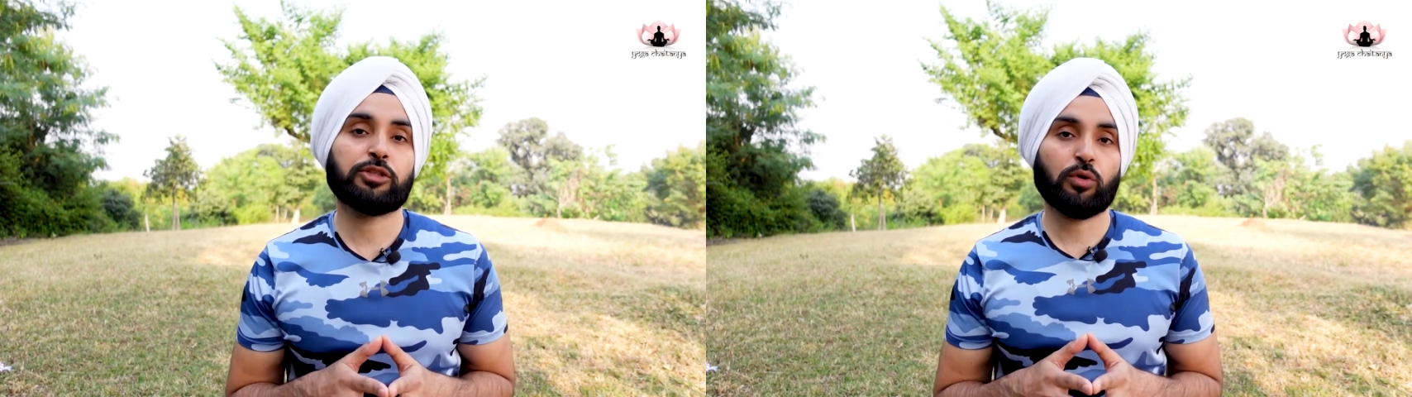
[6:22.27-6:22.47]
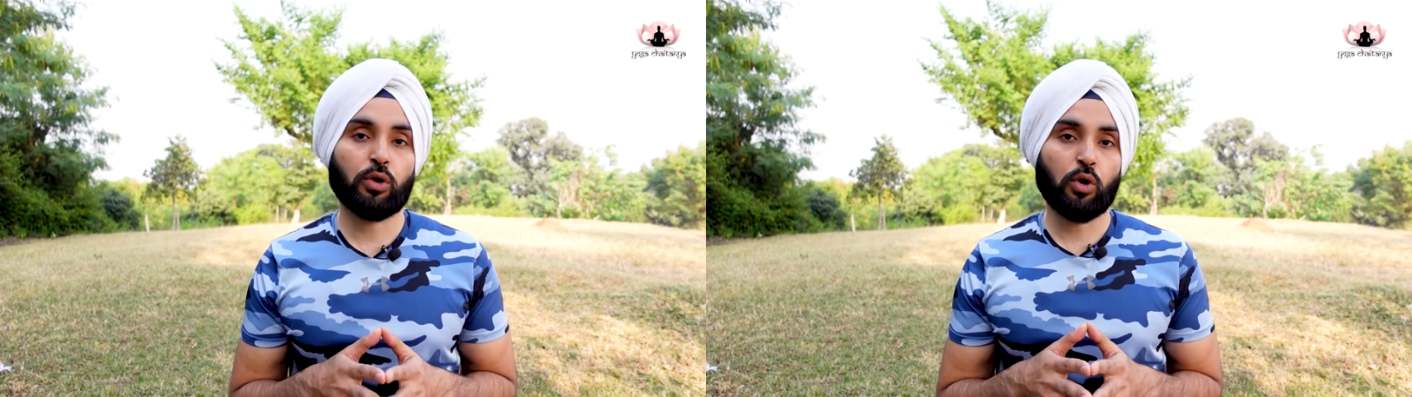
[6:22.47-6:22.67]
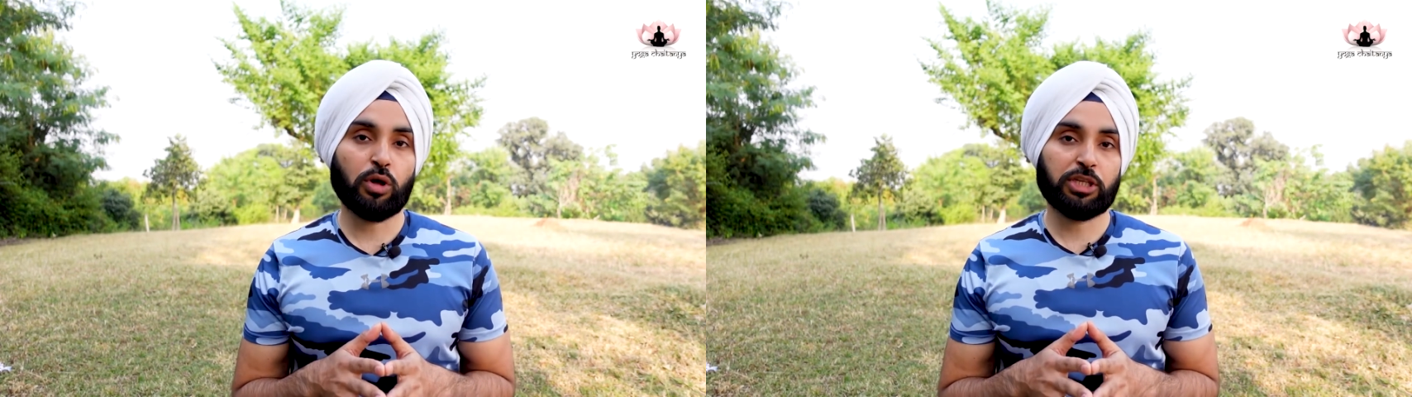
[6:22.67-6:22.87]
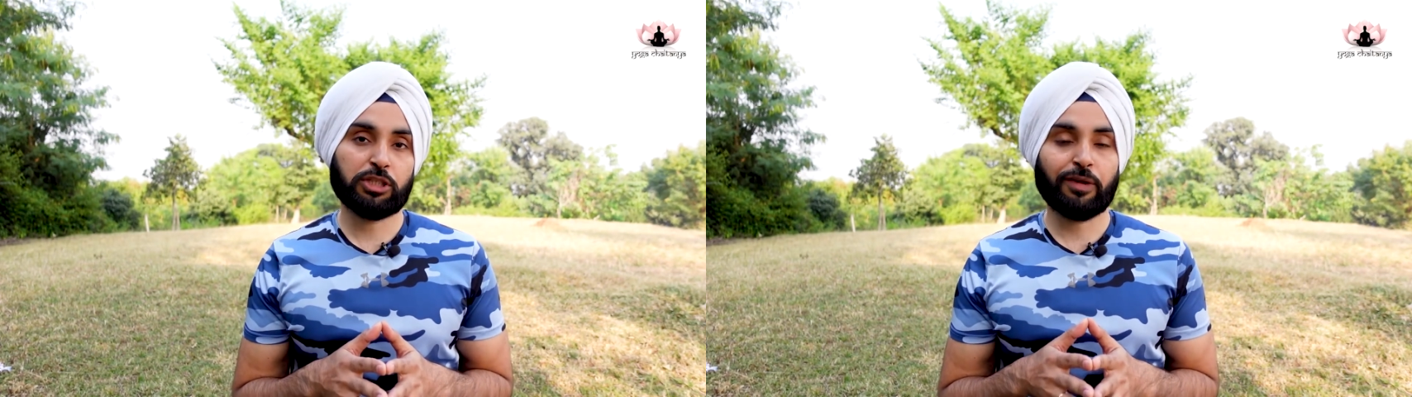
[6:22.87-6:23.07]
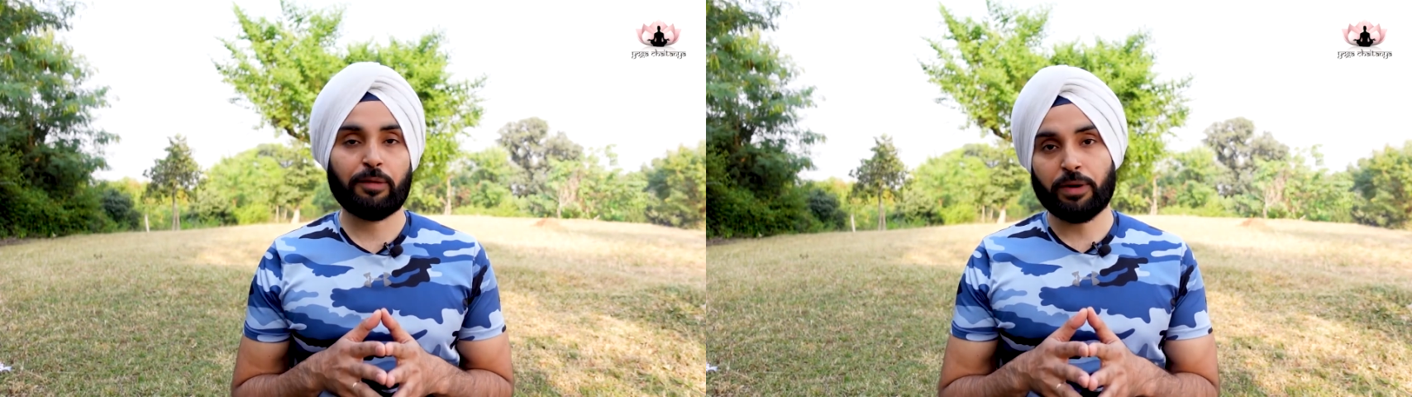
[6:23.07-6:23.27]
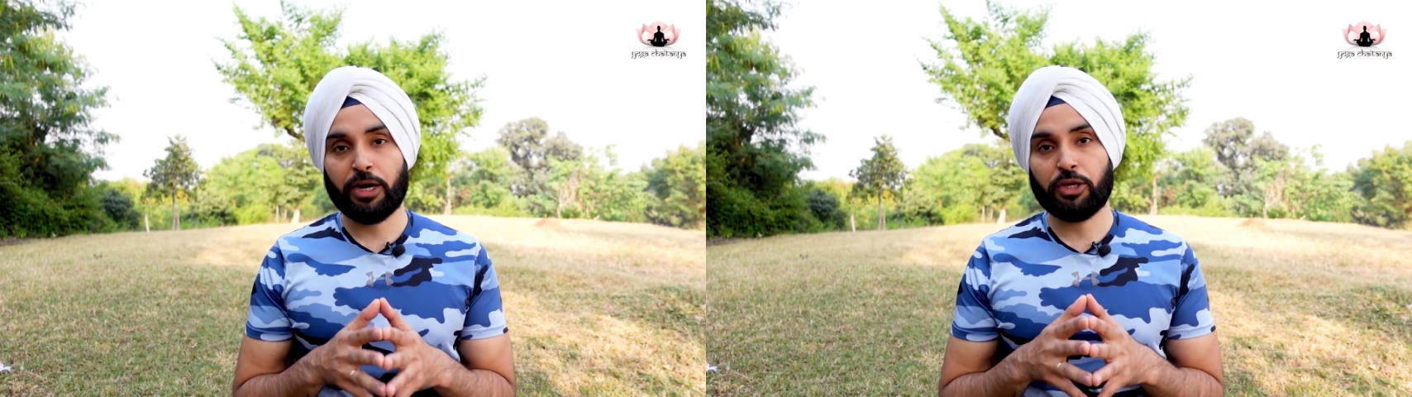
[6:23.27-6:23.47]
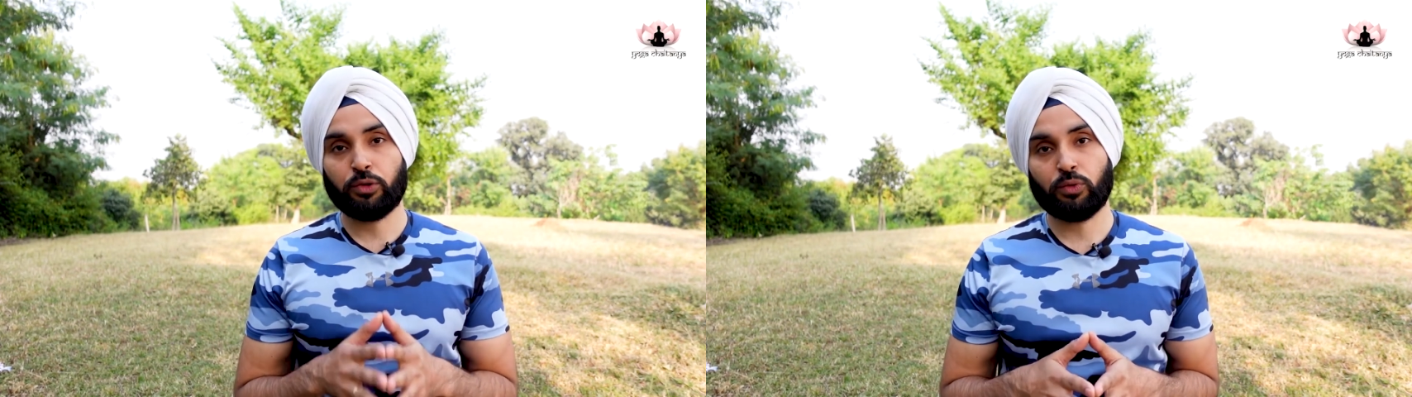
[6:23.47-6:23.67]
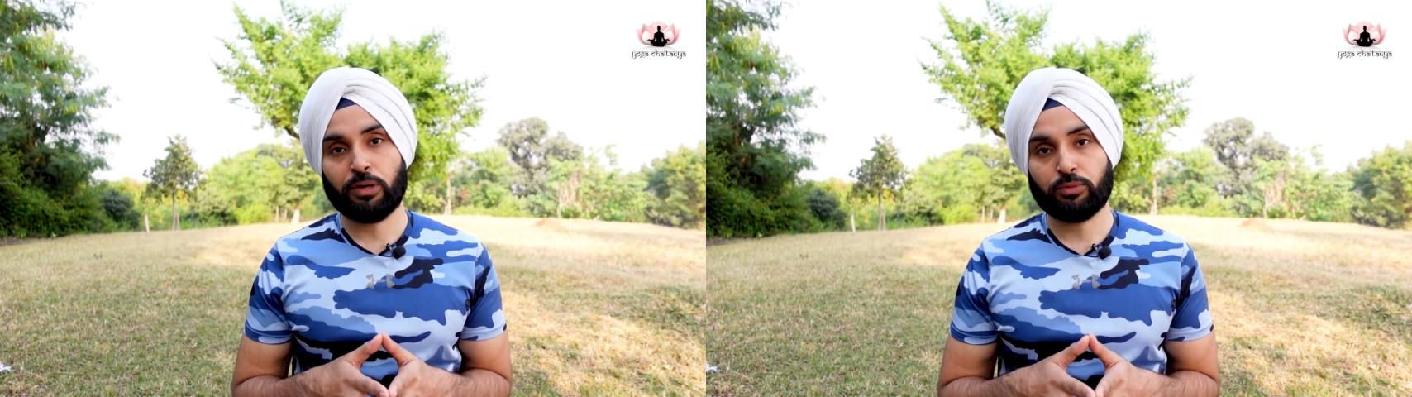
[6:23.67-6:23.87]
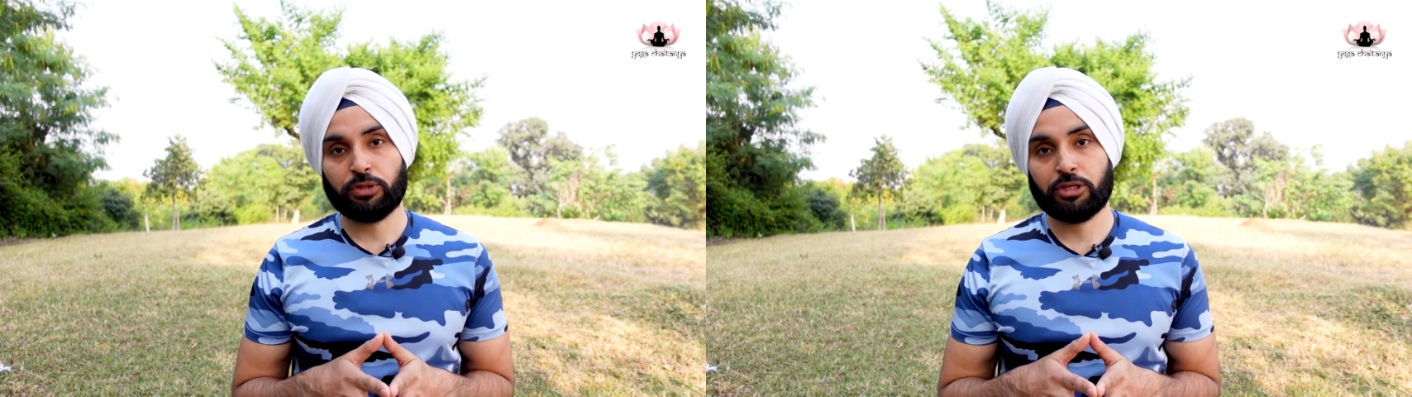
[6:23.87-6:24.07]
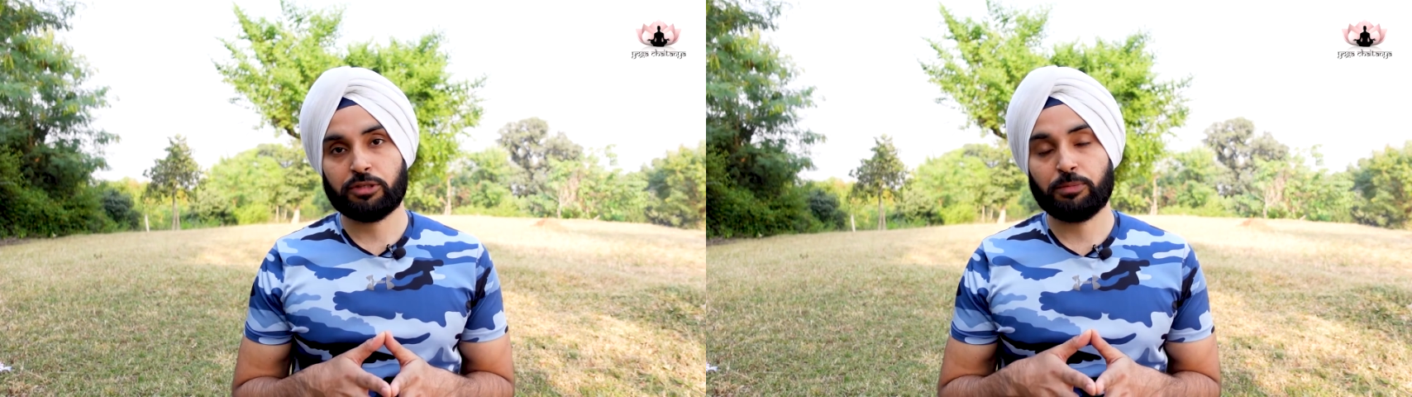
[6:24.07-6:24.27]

for all these 5 Pranik Yoga Mudras,